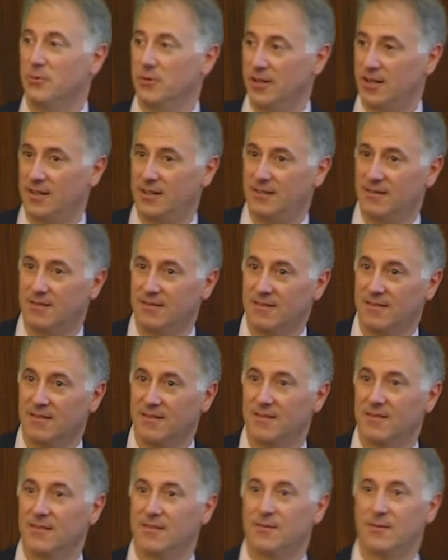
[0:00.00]
brain
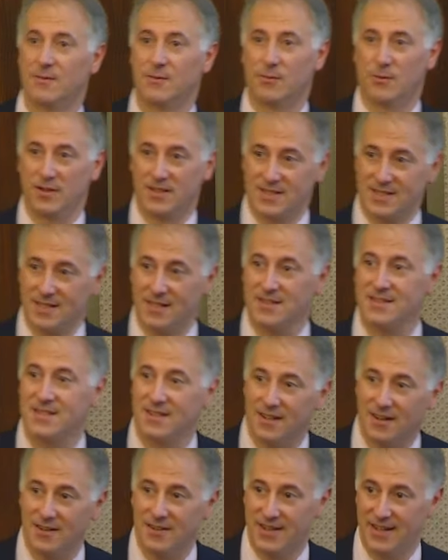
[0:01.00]
with cells
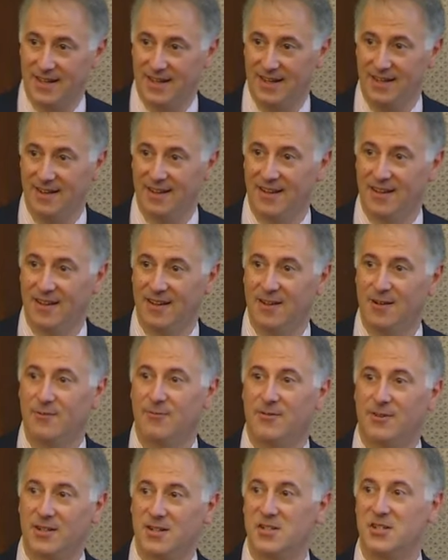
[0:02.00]
that aren't dead
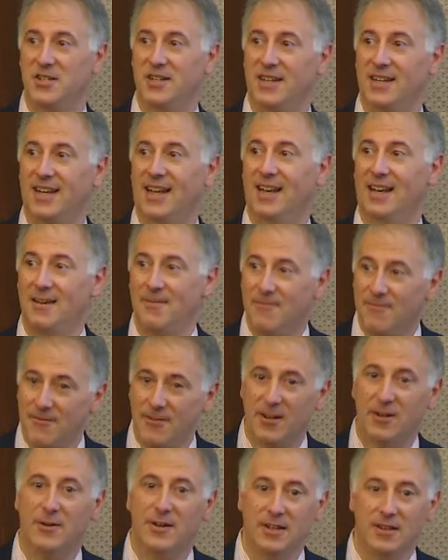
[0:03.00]
functioning at a
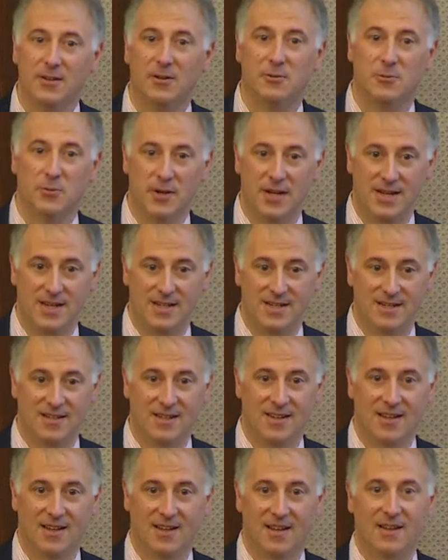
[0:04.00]
very low rate,
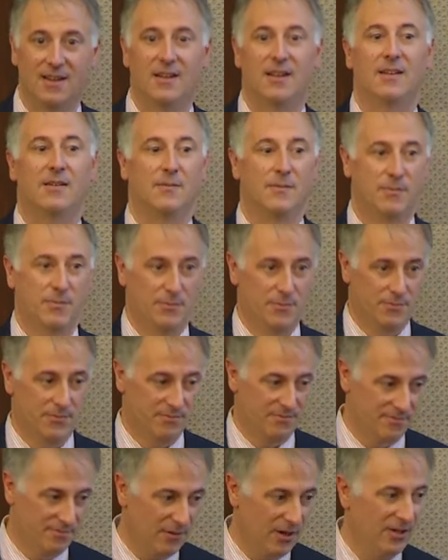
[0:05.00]

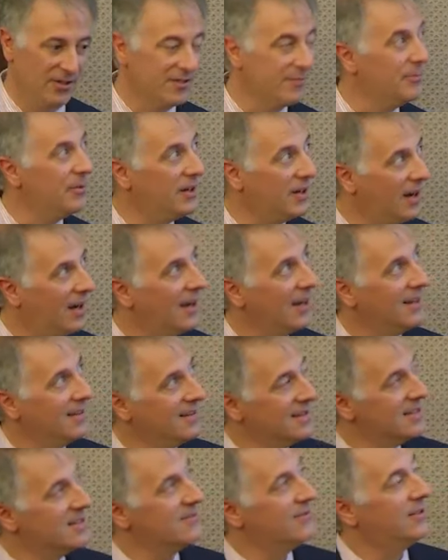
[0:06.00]
marked by
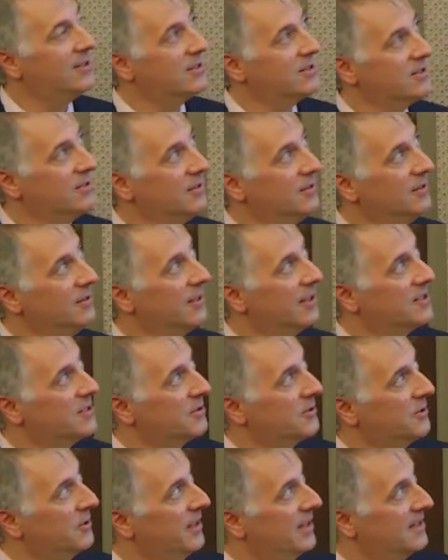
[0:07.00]
dysfunctional
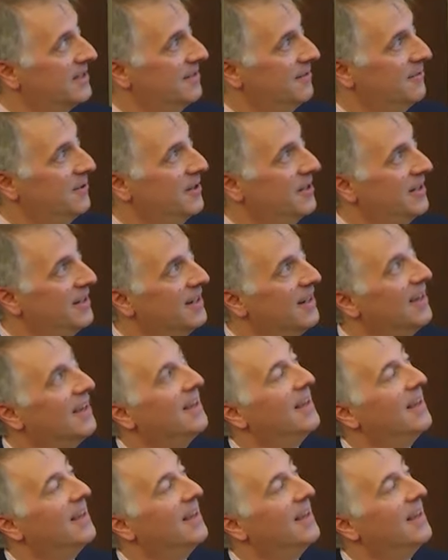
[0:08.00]
electrical activity,